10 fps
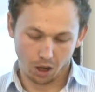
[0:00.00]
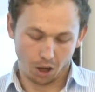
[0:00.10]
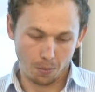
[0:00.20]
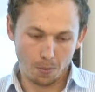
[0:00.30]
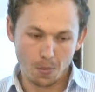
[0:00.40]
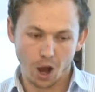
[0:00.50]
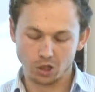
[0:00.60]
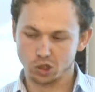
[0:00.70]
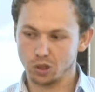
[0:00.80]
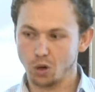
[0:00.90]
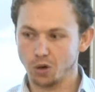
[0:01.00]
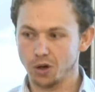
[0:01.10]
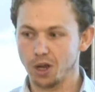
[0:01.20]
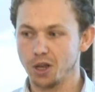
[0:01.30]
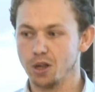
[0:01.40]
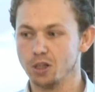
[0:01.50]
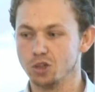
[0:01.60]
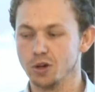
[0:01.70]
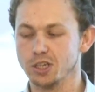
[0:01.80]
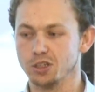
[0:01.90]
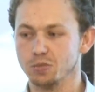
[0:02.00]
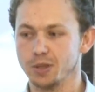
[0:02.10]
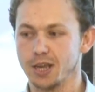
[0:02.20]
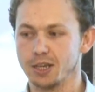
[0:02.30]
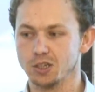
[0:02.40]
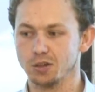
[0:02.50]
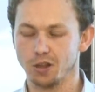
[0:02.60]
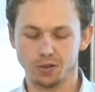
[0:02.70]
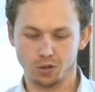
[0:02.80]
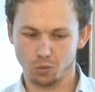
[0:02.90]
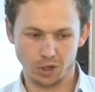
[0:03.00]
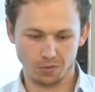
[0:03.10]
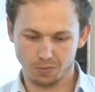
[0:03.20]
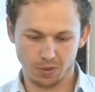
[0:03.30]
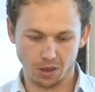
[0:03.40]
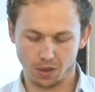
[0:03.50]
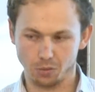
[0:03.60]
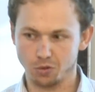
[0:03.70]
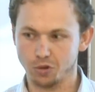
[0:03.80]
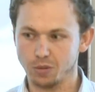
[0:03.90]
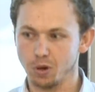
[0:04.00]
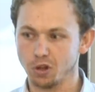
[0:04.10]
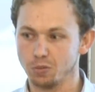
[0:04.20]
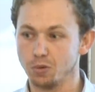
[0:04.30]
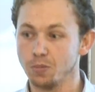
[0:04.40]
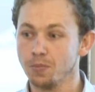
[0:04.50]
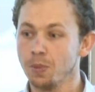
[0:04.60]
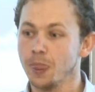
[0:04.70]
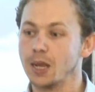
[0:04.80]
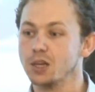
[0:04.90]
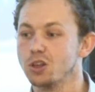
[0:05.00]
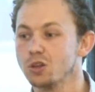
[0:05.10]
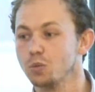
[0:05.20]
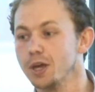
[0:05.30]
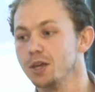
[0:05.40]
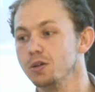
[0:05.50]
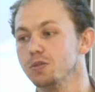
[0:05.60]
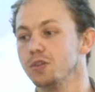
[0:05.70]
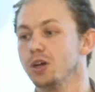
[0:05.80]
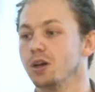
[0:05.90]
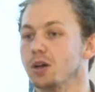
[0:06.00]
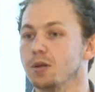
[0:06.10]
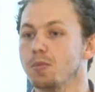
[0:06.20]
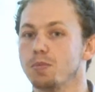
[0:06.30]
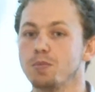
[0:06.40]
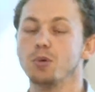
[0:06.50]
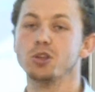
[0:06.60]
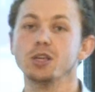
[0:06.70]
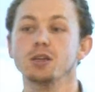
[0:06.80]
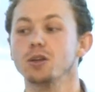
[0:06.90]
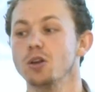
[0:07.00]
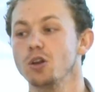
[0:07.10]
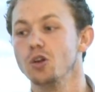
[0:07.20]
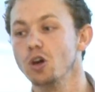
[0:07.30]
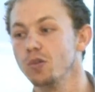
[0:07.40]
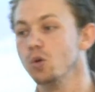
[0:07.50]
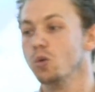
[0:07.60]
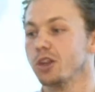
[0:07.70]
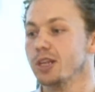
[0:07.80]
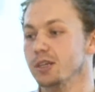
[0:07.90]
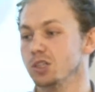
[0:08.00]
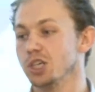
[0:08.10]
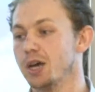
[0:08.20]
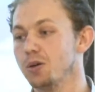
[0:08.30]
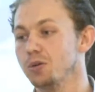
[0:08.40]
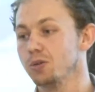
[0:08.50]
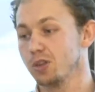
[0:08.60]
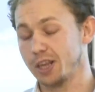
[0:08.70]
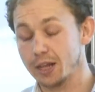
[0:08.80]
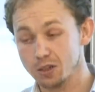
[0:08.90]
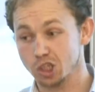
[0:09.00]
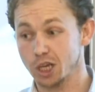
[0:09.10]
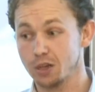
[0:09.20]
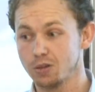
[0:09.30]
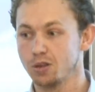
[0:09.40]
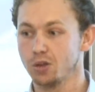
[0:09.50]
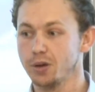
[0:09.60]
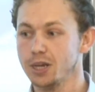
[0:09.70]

a much longer duration of protection, something that we didn't think was really possible. And this is a way of putting novel silica shells